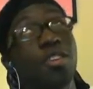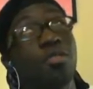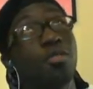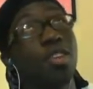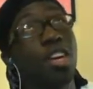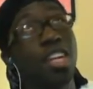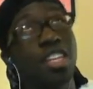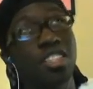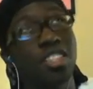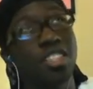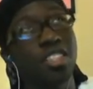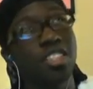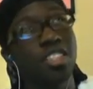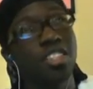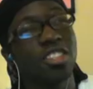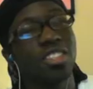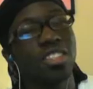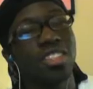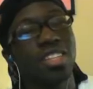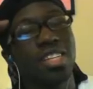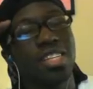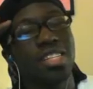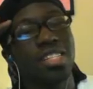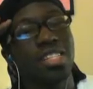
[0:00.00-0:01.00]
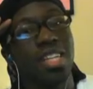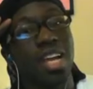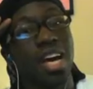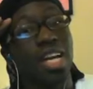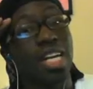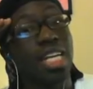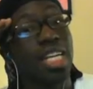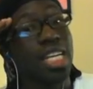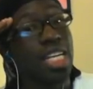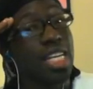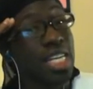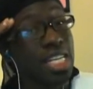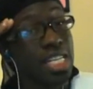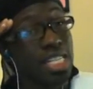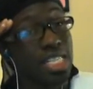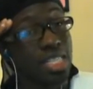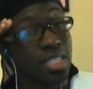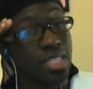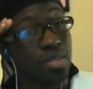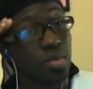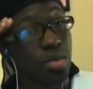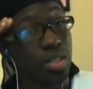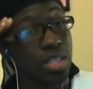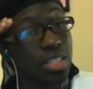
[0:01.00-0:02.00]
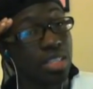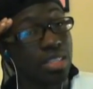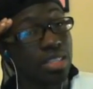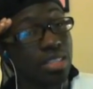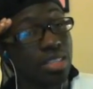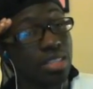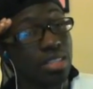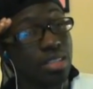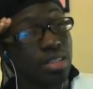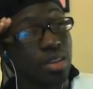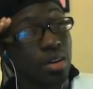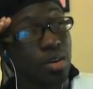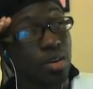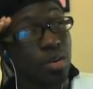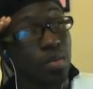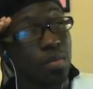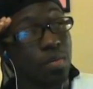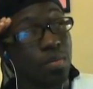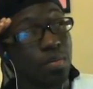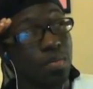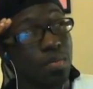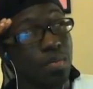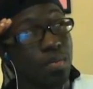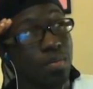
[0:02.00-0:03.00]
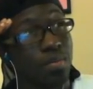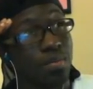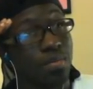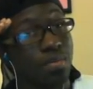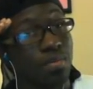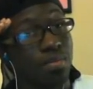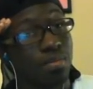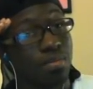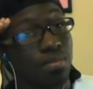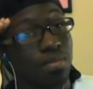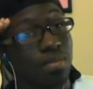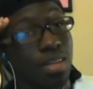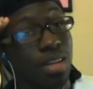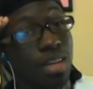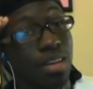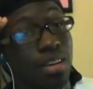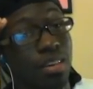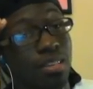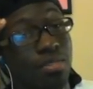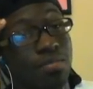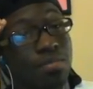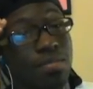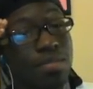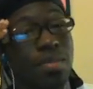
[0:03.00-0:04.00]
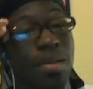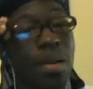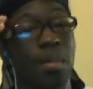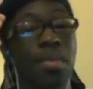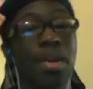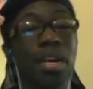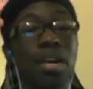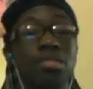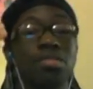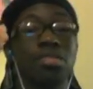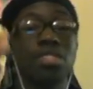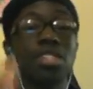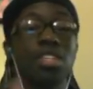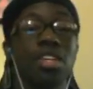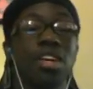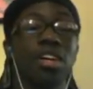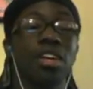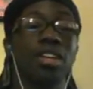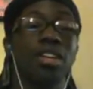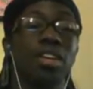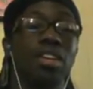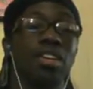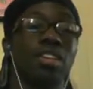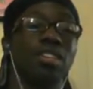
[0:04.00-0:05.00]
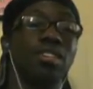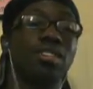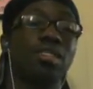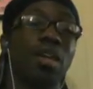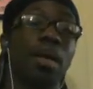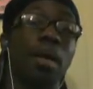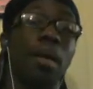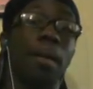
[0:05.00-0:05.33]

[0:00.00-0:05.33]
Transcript: director is not an easy one. So, yeah. But I will see y'all later.